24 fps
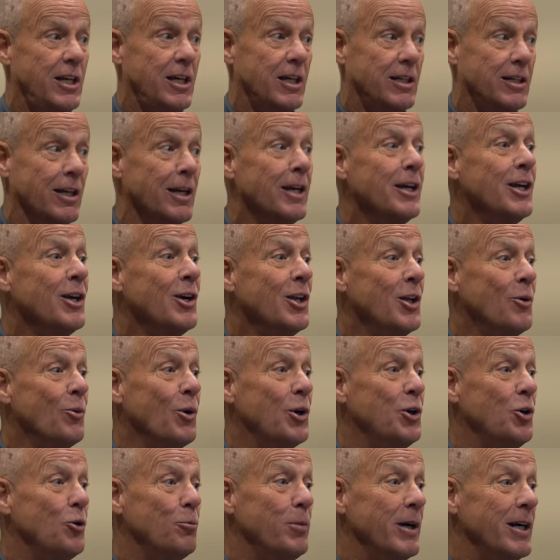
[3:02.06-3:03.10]
kicked, and then
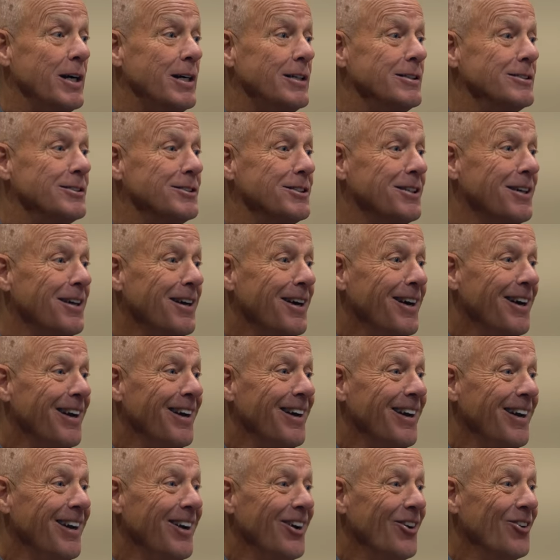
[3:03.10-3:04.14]
we're killed by guns,
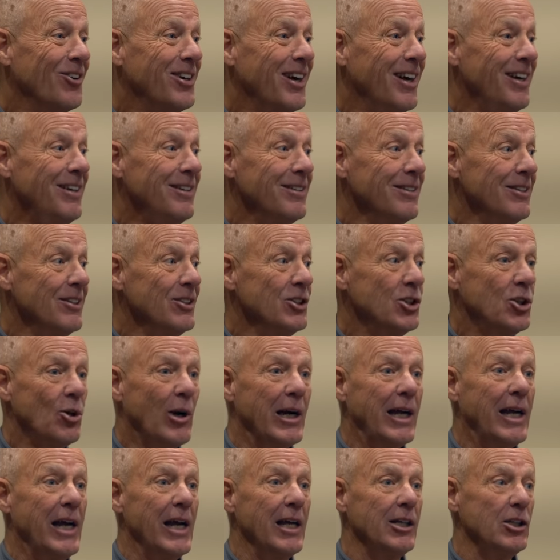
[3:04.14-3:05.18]
okay?
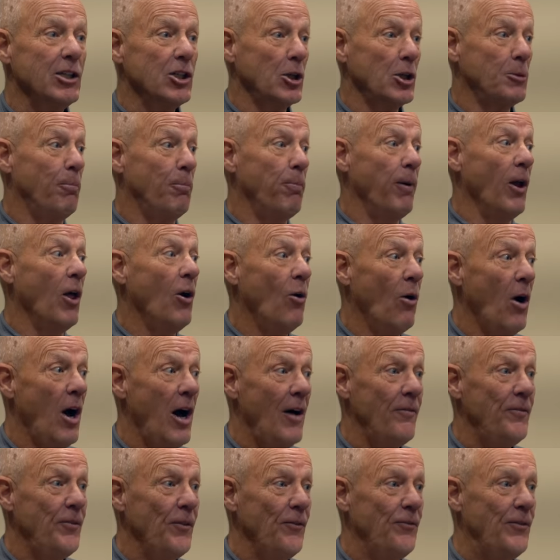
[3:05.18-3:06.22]
So I can't just blow
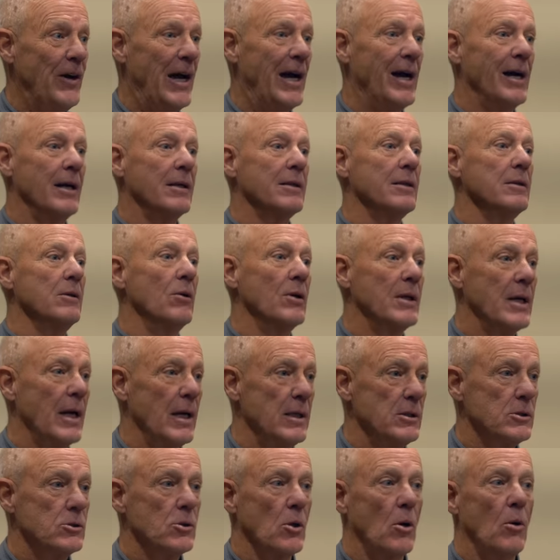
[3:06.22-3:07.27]
off the fact,
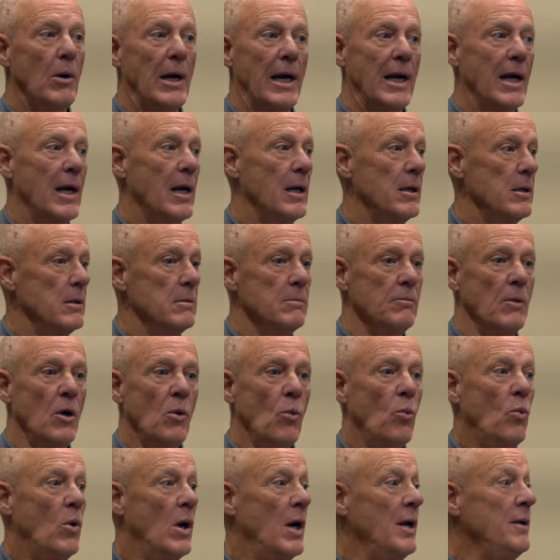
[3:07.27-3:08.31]
okay? So I got,
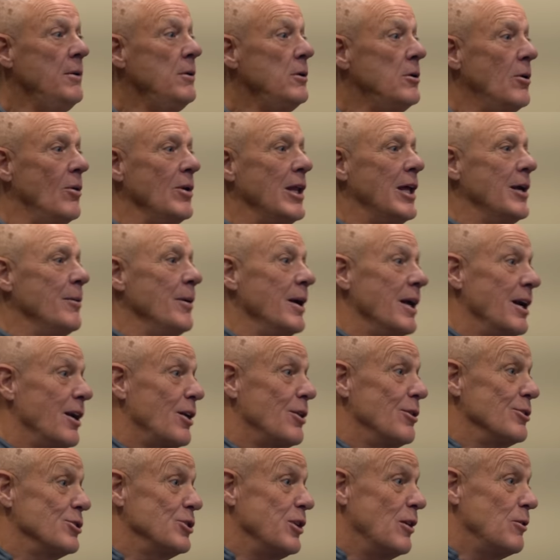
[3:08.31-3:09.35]
one, don't let them get
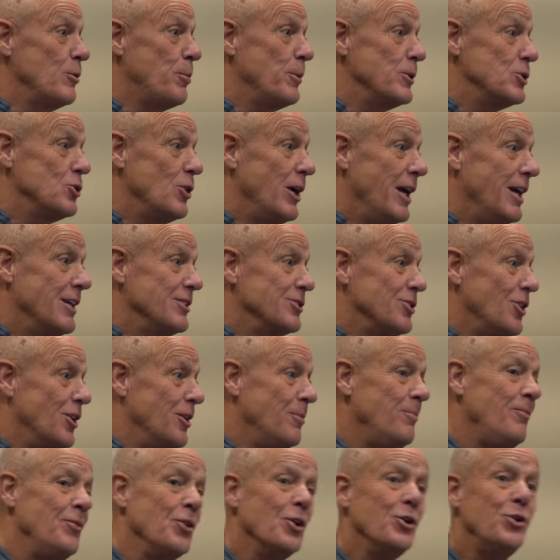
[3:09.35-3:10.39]
close enough to put your hands on
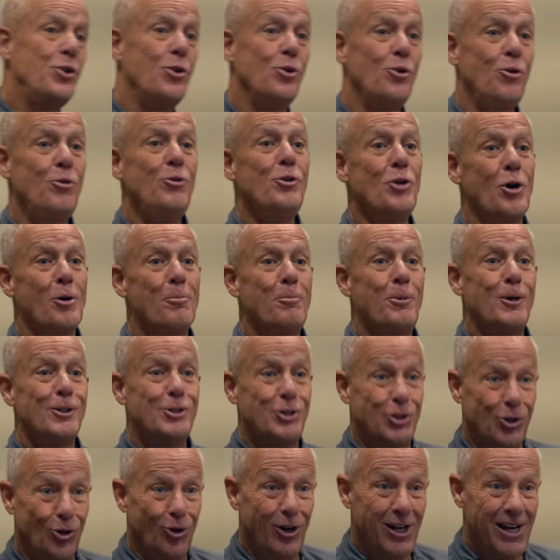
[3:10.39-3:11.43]
them. Two, don't
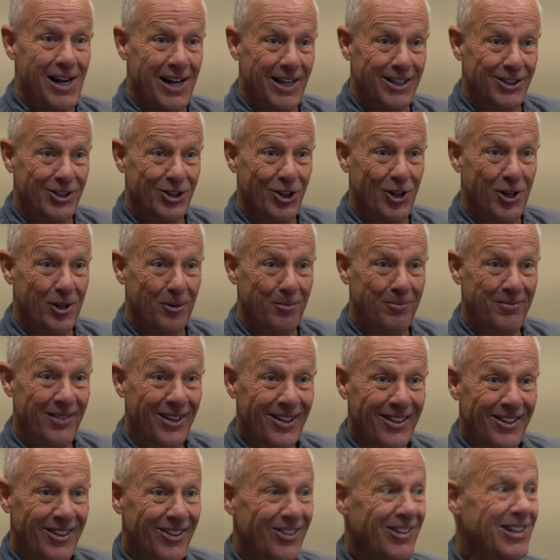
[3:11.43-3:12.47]
put your hands on
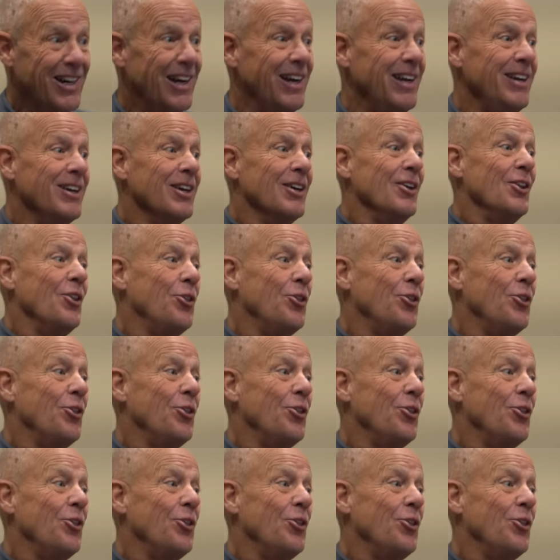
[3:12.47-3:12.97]
them, okay?